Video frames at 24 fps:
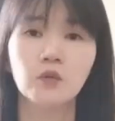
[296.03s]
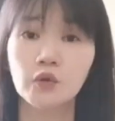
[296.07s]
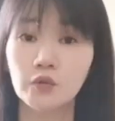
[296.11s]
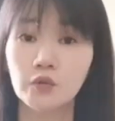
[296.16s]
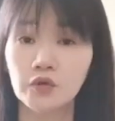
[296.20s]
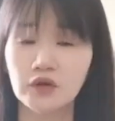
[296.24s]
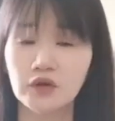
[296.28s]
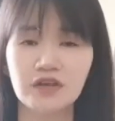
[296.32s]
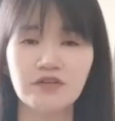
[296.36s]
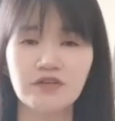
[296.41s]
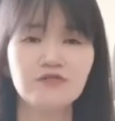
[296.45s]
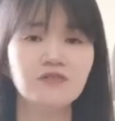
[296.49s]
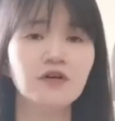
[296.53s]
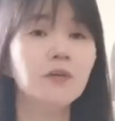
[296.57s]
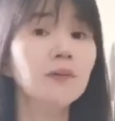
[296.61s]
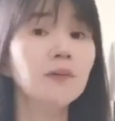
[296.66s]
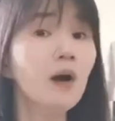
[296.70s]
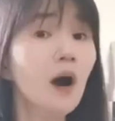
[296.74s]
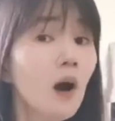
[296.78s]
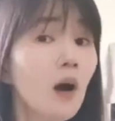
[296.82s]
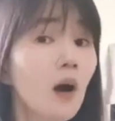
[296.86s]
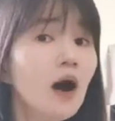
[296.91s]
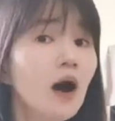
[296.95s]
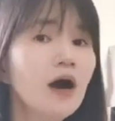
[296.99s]
We would
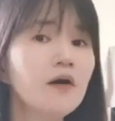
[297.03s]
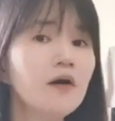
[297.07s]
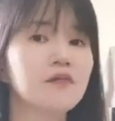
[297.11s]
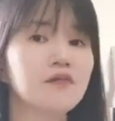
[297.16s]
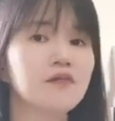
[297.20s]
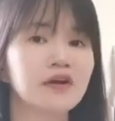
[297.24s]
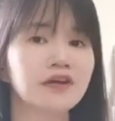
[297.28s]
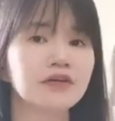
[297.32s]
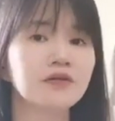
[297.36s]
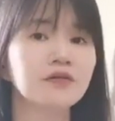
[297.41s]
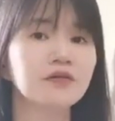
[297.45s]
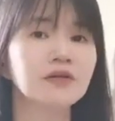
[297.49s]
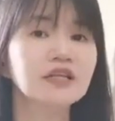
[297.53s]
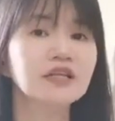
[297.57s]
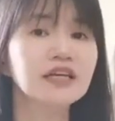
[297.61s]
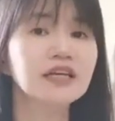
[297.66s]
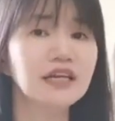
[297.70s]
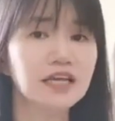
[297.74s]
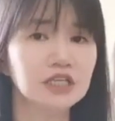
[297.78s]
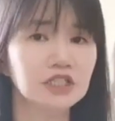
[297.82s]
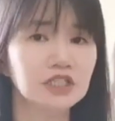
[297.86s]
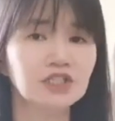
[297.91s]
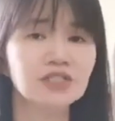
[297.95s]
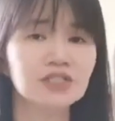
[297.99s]
inform all our regular
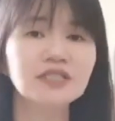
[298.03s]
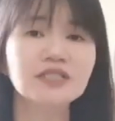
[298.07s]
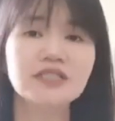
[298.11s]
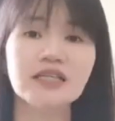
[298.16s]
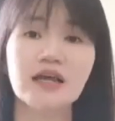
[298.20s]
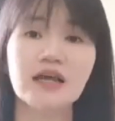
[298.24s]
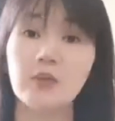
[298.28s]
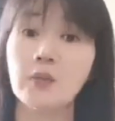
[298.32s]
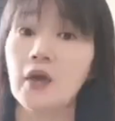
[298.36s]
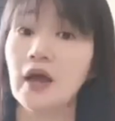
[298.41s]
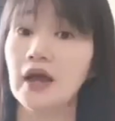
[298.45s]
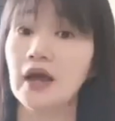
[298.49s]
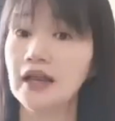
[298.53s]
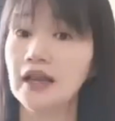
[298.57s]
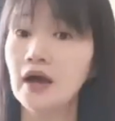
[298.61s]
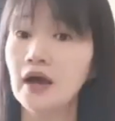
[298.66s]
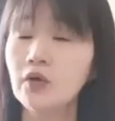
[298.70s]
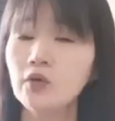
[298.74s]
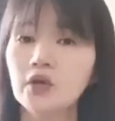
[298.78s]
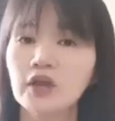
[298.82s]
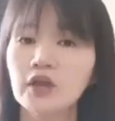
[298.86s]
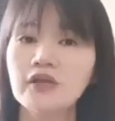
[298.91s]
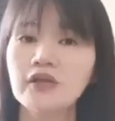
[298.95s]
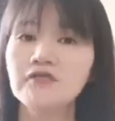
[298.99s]
agents that we are
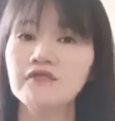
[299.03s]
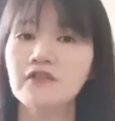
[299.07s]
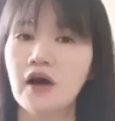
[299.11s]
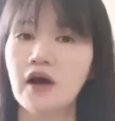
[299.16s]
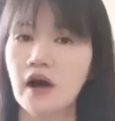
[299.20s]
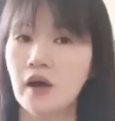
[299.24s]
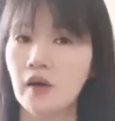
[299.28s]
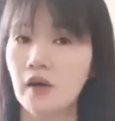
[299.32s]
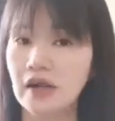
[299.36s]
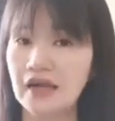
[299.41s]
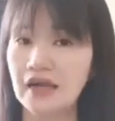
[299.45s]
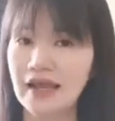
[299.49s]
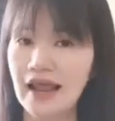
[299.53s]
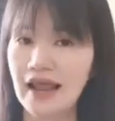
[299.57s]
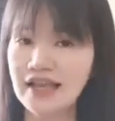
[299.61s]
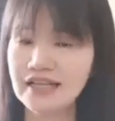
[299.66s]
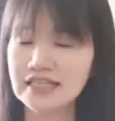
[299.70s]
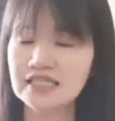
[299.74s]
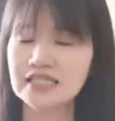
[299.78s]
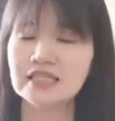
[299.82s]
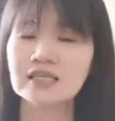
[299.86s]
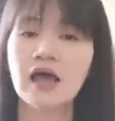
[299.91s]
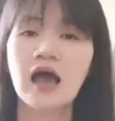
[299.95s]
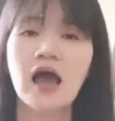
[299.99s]
now looking for our
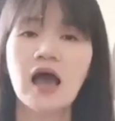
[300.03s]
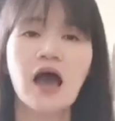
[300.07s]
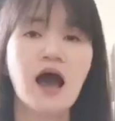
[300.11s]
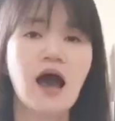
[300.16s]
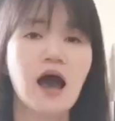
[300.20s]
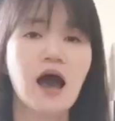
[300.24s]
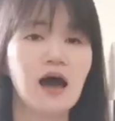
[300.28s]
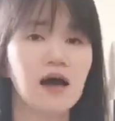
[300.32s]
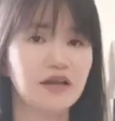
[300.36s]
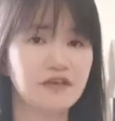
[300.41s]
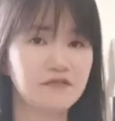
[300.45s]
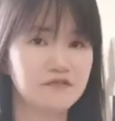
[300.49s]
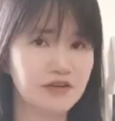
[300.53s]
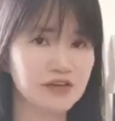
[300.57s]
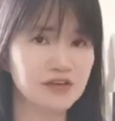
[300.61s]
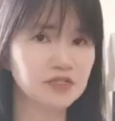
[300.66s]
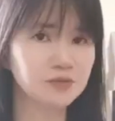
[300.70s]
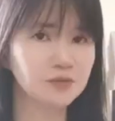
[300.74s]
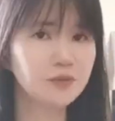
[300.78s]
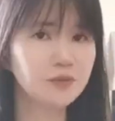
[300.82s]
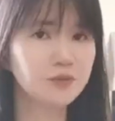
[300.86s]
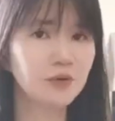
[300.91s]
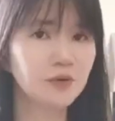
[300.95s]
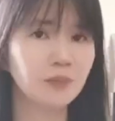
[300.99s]
next uh,
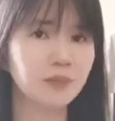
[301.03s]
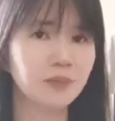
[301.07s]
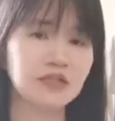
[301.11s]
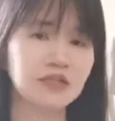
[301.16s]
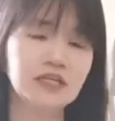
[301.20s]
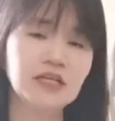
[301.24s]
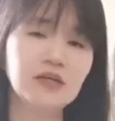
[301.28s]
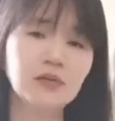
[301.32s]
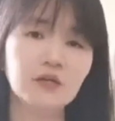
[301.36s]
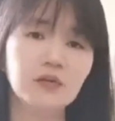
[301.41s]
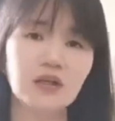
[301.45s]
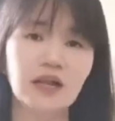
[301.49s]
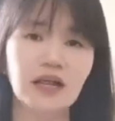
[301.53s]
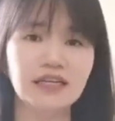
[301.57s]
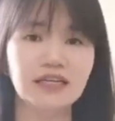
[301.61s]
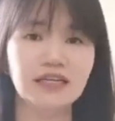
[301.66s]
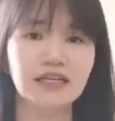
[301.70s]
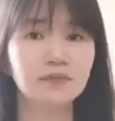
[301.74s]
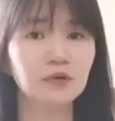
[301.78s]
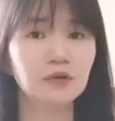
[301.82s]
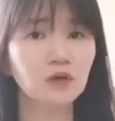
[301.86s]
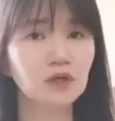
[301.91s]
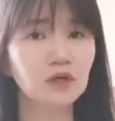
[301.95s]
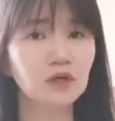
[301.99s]
investment property, we let
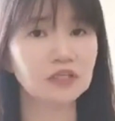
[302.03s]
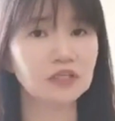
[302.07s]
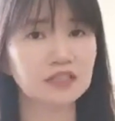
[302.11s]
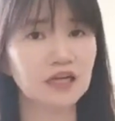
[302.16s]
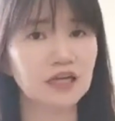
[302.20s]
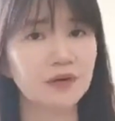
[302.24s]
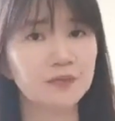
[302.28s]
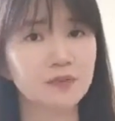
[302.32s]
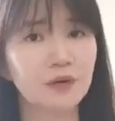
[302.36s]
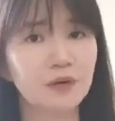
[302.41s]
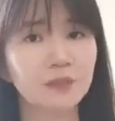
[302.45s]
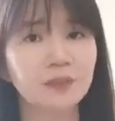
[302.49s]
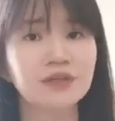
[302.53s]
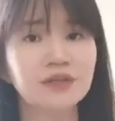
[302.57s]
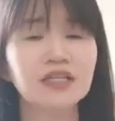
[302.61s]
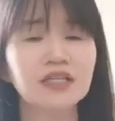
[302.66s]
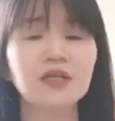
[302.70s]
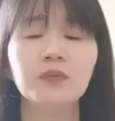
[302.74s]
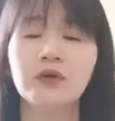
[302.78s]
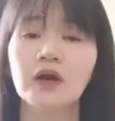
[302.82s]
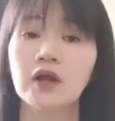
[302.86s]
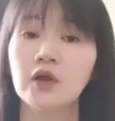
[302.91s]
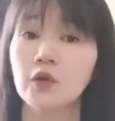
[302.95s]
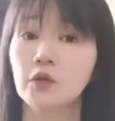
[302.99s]
know the type of
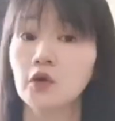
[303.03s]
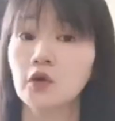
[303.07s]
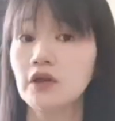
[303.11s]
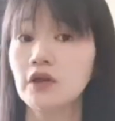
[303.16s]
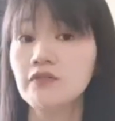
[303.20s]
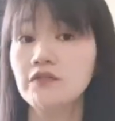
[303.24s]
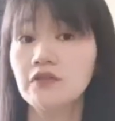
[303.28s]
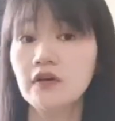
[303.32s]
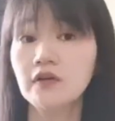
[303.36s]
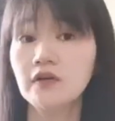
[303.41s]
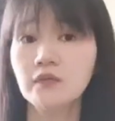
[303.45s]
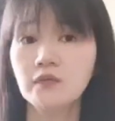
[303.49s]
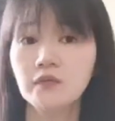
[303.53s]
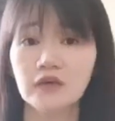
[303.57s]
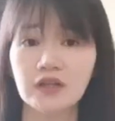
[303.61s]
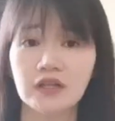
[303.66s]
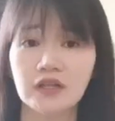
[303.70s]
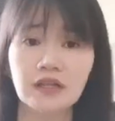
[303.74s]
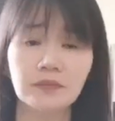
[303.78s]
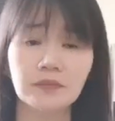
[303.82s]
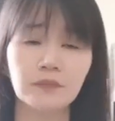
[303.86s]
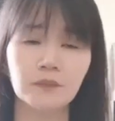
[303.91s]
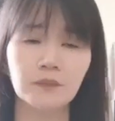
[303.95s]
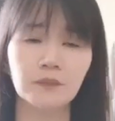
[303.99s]
property we are looking for,
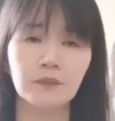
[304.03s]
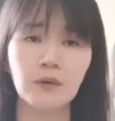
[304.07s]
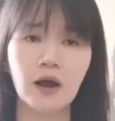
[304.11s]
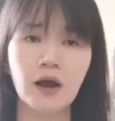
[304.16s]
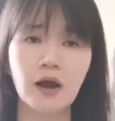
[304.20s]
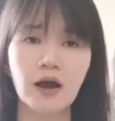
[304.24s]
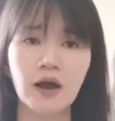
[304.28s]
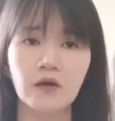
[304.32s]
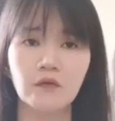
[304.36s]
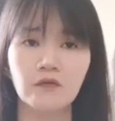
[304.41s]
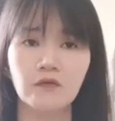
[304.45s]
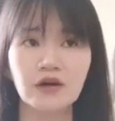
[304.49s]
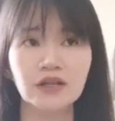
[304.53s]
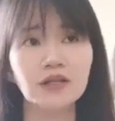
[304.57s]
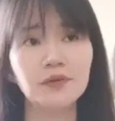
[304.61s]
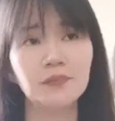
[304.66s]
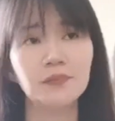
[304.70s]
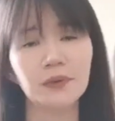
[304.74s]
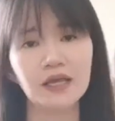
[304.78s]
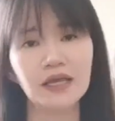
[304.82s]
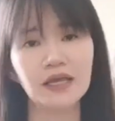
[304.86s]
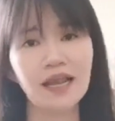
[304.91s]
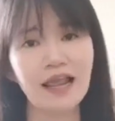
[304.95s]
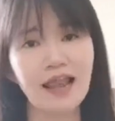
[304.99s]
with uh,
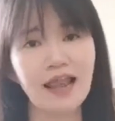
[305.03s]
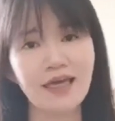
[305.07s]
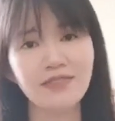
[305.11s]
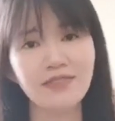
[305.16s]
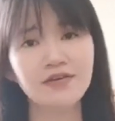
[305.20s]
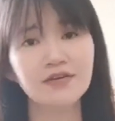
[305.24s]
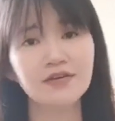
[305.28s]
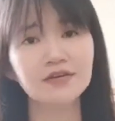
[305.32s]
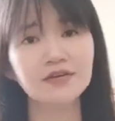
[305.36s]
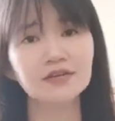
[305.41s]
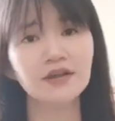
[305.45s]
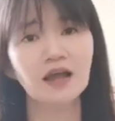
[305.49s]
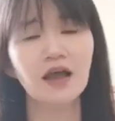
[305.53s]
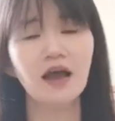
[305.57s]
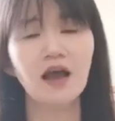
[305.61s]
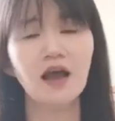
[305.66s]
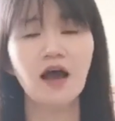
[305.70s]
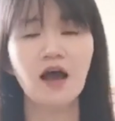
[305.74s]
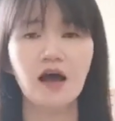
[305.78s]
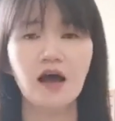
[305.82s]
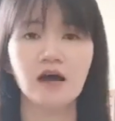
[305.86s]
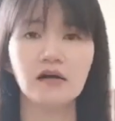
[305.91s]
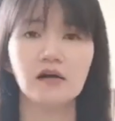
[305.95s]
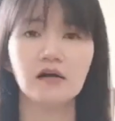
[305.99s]
whether be it landed
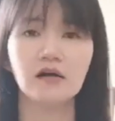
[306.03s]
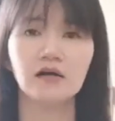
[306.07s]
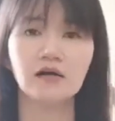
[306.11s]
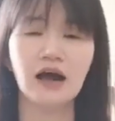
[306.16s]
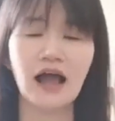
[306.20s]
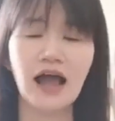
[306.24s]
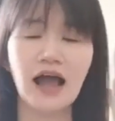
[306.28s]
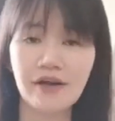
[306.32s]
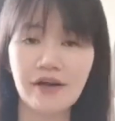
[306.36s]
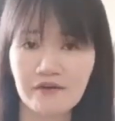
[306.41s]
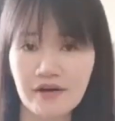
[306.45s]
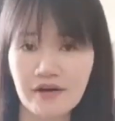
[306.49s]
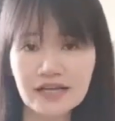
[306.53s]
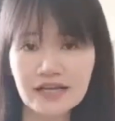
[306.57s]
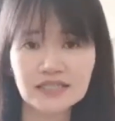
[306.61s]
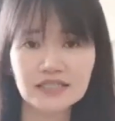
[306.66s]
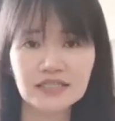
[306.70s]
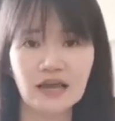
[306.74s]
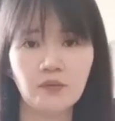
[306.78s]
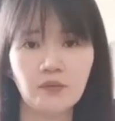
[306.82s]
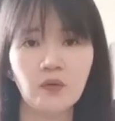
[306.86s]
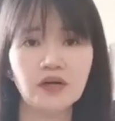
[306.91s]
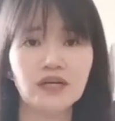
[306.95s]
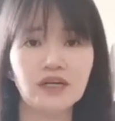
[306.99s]
or
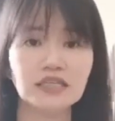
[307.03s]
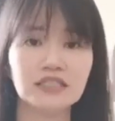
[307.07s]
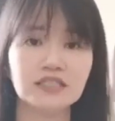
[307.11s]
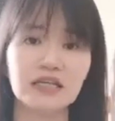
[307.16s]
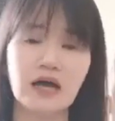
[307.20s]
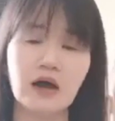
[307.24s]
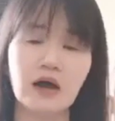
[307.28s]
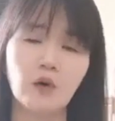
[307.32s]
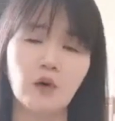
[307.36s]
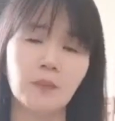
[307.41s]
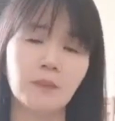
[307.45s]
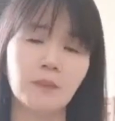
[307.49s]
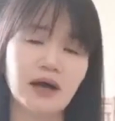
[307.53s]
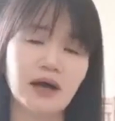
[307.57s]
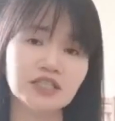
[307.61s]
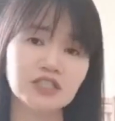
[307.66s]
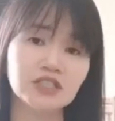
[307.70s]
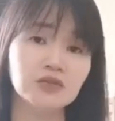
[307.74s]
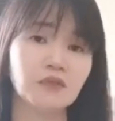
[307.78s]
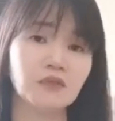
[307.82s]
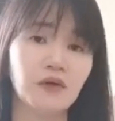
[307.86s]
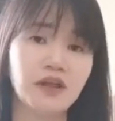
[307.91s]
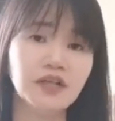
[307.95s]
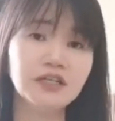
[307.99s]
high-rise, and what is our
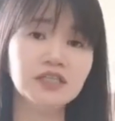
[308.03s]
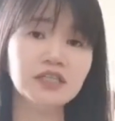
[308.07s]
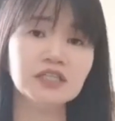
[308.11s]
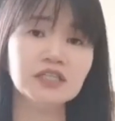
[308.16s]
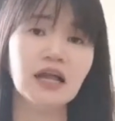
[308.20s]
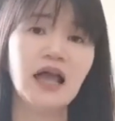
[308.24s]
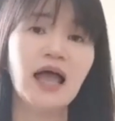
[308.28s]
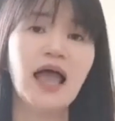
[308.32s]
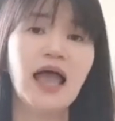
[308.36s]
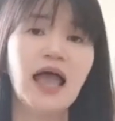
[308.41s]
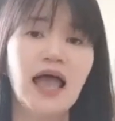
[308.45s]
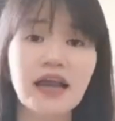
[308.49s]
budget range.